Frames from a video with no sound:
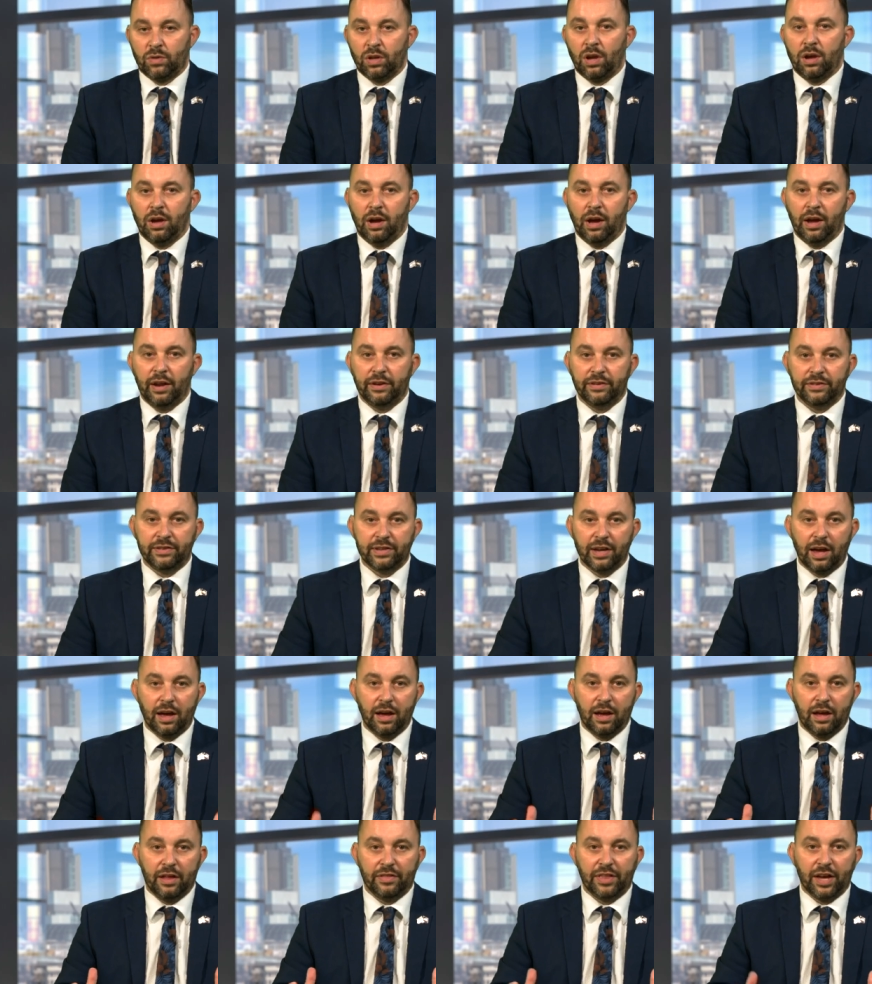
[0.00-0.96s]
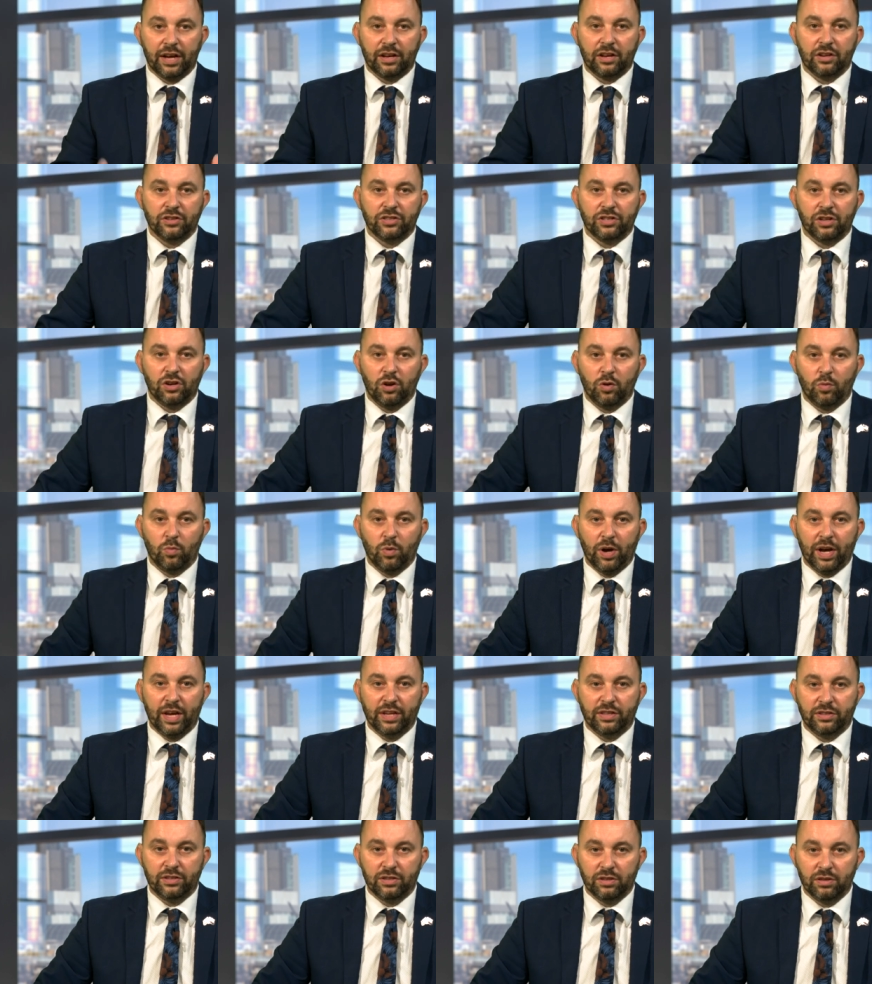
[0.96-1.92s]
And that goes a long
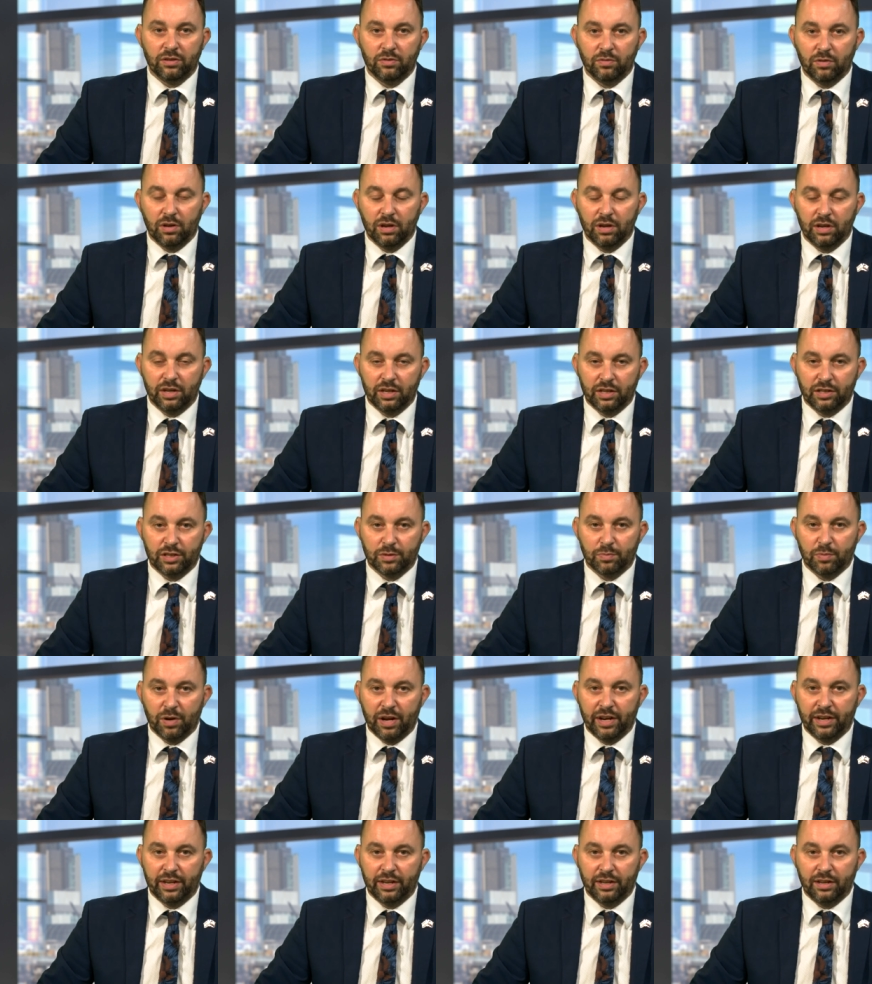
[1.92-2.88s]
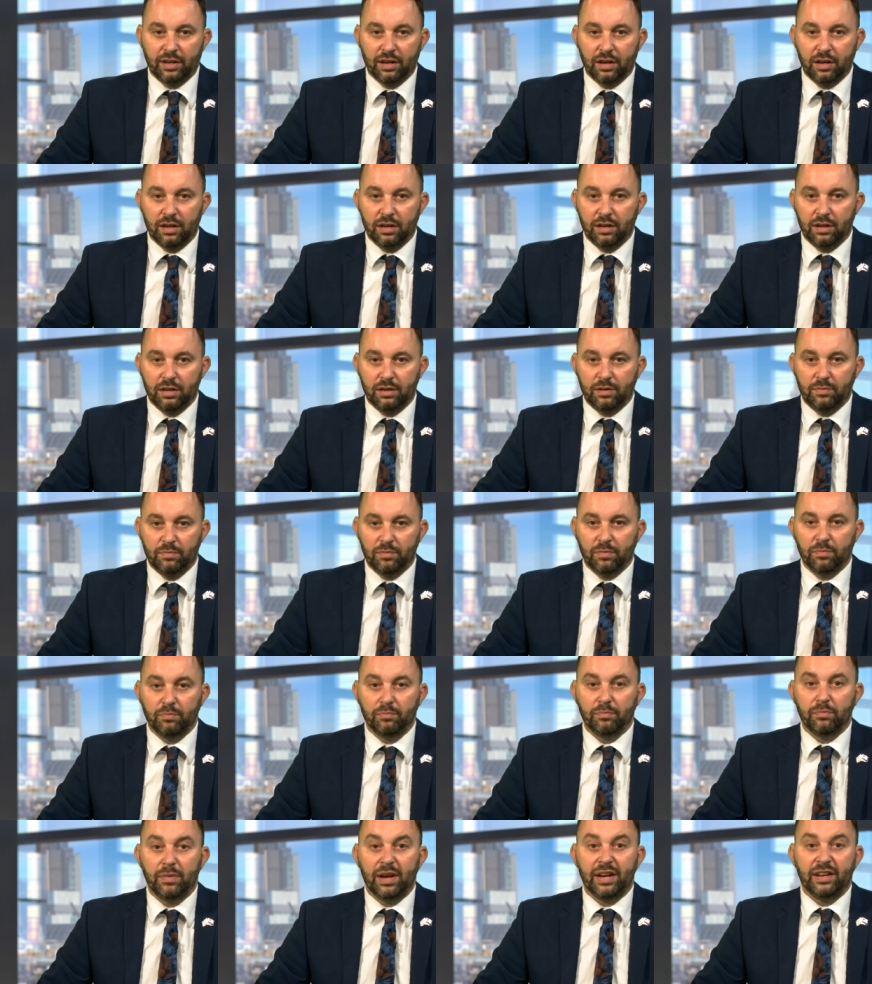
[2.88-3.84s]
way to explaining
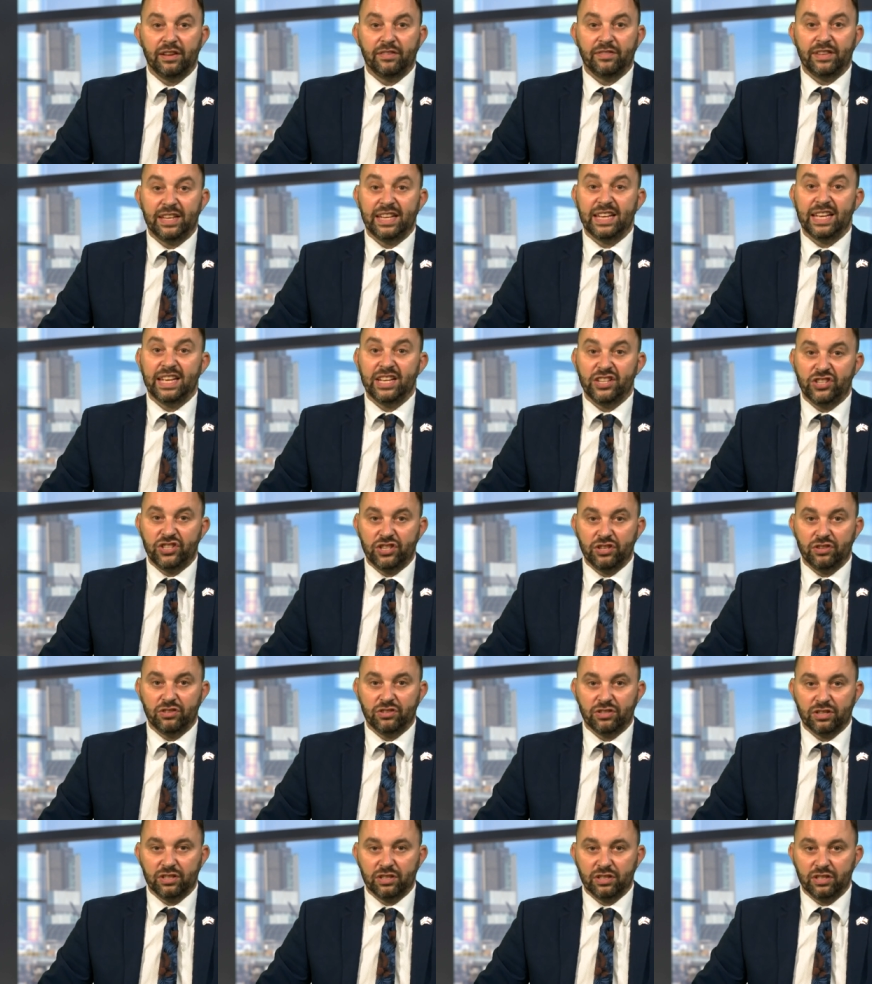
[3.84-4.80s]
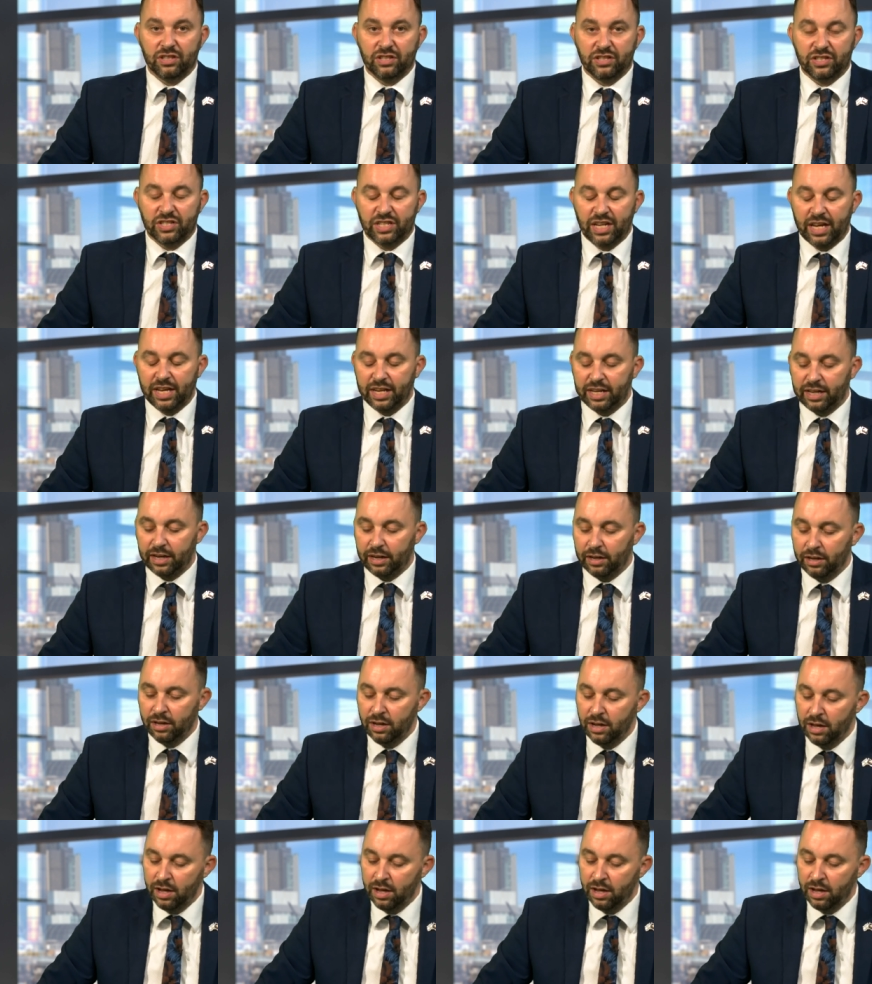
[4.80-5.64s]
many of the issues at stake here.